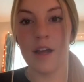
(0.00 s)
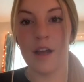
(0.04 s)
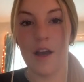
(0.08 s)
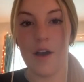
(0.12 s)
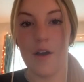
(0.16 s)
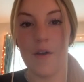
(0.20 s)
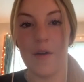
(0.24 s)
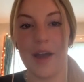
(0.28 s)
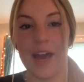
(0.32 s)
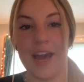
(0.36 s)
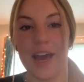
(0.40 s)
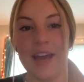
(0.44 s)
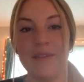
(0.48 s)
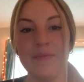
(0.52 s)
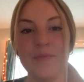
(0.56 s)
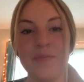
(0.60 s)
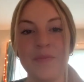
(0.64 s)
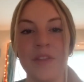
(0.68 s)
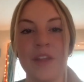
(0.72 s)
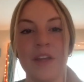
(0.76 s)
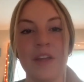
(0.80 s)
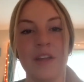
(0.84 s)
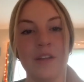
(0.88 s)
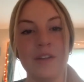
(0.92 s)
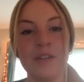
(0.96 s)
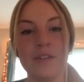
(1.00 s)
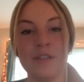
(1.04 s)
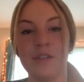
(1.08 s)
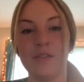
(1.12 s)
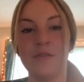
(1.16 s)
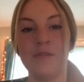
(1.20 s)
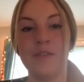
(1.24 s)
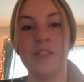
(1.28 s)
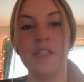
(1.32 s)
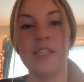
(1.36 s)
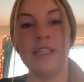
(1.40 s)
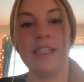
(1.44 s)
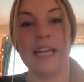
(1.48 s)
Okay, so
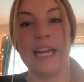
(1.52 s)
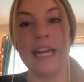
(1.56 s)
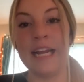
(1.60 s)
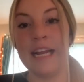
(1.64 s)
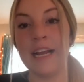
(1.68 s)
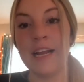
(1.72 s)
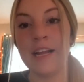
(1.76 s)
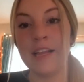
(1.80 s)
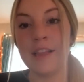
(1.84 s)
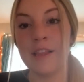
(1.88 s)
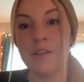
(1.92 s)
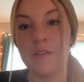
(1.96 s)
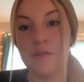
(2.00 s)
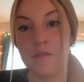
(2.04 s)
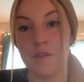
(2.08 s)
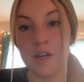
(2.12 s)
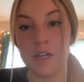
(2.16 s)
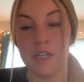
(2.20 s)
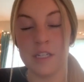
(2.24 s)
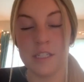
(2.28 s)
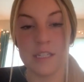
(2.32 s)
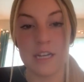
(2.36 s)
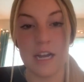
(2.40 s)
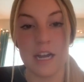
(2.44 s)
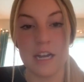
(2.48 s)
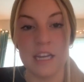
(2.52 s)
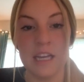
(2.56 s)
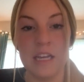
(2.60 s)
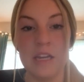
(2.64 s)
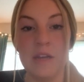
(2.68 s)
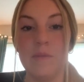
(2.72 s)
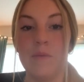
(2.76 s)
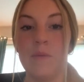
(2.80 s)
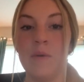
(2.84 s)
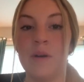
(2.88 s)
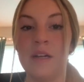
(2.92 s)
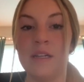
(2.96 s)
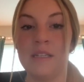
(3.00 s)
for the data, the first study
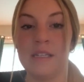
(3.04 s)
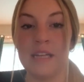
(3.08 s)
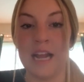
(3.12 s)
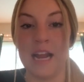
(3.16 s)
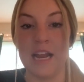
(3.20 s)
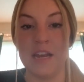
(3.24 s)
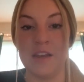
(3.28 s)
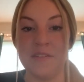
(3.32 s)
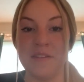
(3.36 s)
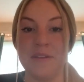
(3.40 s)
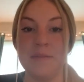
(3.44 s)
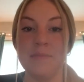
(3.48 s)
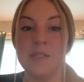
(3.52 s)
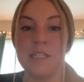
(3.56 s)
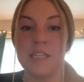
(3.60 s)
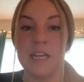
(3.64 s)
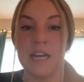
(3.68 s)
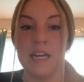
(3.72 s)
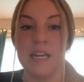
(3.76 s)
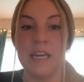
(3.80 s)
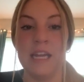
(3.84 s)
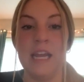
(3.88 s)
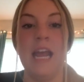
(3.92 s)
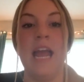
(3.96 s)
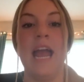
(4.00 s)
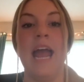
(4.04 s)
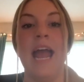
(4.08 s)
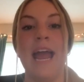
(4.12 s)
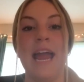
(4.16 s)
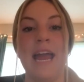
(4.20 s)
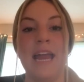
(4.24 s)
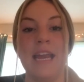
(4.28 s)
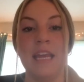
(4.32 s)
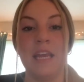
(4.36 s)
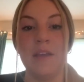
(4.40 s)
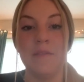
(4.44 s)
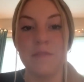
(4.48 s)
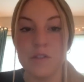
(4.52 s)
was Andy study,
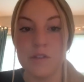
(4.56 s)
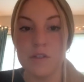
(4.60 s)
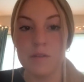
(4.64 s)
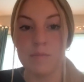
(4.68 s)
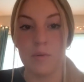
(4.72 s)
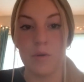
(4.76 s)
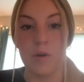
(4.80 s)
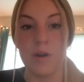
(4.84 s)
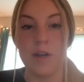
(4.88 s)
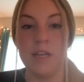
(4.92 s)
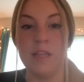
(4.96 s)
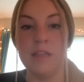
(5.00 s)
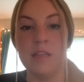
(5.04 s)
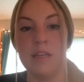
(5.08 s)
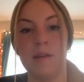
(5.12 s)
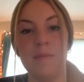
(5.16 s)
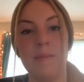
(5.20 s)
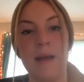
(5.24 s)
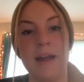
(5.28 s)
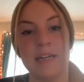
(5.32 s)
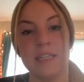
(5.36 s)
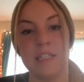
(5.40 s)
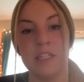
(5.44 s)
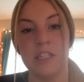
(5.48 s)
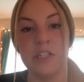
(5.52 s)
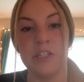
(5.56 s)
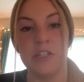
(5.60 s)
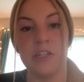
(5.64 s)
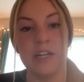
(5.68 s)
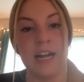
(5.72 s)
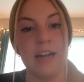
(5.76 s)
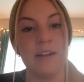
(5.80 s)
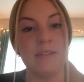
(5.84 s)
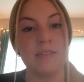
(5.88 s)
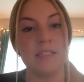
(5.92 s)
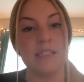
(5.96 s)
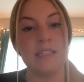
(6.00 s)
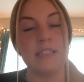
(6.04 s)
and he was reporting the bacterial
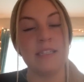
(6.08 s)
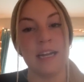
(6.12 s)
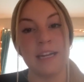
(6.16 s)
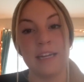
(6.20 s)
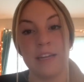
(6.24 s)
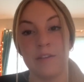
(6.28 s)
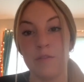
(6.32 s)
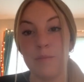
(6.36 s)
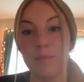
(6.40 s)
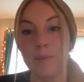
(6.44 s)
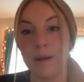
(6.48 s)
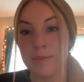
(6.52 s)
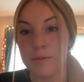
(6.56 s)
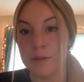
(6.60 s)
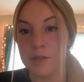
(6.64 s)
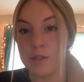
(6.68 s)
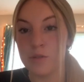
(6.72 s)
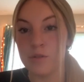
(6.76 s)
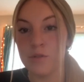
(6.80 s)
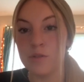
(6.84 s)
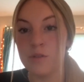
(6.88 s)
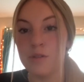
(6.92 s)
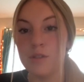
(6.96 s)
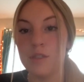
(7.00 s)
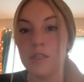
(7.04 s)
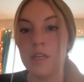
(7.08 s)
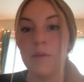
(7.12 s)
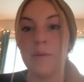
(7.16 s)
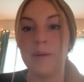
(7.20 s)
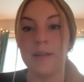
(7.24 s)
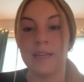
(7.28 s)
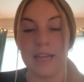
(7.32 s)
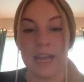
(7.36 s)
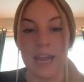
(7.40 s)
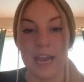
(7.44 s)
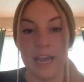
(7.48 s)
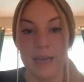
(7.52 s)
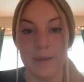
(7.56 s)
counts inside different public schools. He went
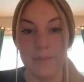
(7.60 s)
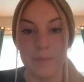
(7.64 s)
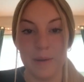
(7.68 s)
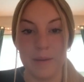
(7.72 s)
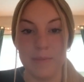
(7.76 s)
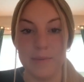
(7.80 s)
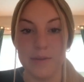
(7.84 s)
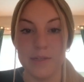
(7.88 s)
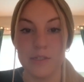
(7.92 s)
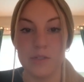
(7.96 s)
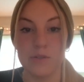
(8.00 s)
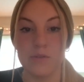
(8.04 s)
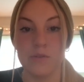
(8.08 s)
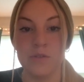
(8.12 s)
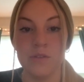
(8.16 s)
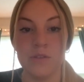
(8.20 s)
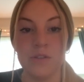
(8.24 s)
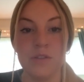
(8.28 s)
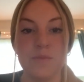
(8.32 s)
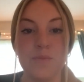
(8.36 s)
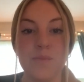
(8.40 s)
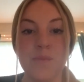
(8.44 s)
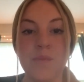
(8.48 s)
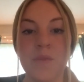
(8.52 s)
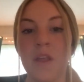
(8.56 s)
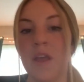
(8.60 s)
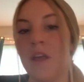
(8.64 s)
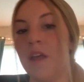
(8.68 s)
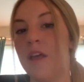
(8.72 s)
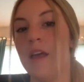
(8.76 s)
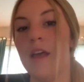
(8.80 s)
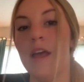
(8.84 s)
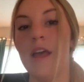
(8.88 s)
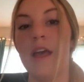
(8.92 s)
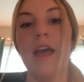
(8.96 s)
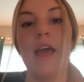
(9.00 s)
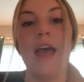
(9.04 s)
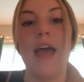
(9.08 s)
to 8 public schools,
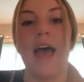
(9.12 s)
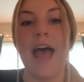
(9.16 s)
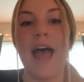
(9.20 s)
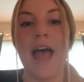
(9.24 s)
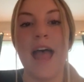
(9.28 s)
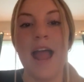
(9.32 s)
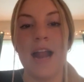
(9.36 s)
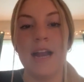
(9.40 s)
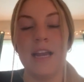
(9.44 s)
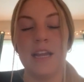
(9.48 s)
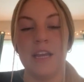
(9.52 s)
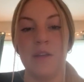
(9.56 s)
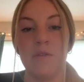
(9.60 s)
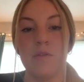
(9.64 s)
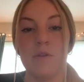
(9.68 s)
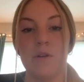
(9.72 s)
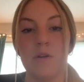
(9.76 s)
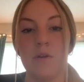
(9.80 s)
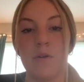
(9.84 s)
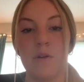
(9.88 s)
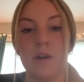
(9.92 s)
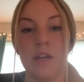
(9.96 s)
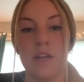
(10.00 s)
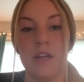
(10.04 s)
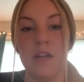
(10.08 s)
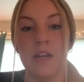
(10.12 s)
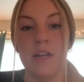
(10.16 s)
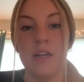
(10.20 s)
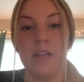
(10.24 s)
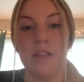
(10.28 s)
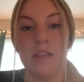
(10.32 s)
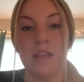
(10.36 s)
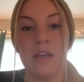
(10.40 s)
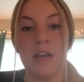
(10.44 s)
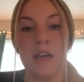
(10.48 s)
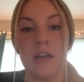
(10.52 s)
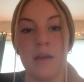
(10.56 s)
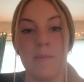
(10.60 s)
and he recorded
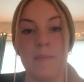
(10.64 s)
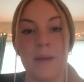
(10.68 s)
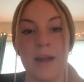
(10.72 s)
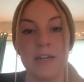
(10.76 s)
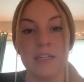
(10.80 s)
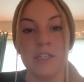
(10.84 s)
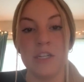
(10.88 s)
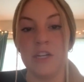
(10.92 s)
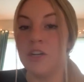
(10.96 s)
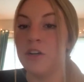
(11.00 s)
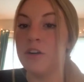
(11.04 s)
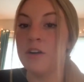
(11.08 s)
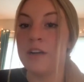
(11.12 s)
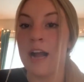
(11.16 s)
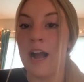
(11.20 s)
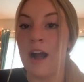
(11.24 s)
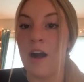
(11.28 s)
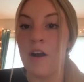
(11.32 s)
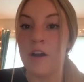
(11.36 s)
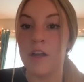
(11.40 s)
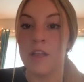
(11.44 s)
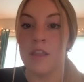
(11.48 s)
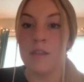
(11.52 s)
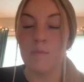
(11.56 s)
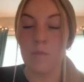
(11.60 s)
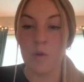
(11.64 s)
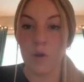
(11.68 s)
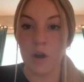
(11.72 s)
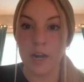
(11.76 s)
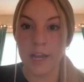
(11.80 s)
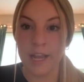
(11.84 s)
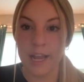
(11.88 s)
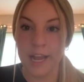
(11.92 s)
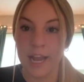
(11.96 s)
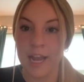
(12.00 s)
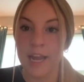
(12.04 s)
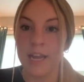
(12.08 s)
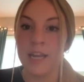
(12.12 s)
the bacterial count in the
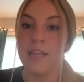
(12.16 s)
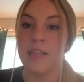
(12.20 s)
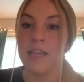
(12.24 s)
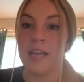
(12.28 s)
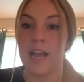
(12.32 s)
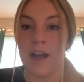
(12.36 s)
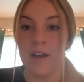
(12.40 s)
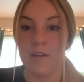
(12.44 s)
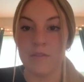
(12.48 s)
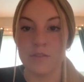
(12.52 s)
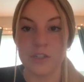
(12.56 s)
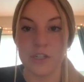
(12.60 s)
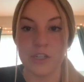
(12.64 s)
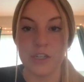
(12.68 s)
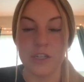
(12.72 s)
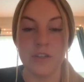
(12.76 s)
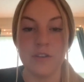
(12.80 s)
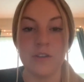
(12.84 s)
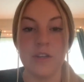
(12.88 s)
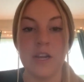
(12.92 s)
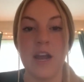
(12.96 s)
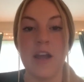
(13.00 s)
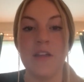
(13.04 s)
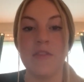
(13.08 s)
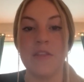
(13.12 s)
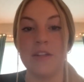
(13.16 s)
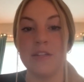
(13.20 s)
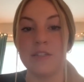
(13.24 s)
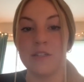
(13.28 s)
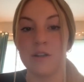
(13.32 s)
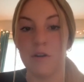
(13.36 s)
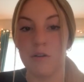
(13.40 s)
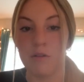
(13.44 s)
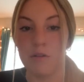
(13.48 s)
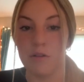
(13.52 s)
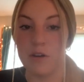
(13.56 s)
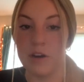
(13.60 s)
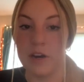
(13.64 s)
morning and in the afternoon, and then
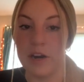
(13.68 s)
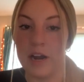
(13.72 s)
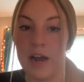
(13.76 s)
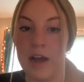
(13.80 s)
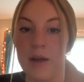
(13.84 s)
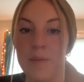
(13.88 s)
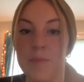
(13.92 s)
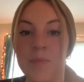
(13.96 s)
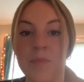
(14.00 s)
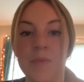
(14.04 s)
totaled it up.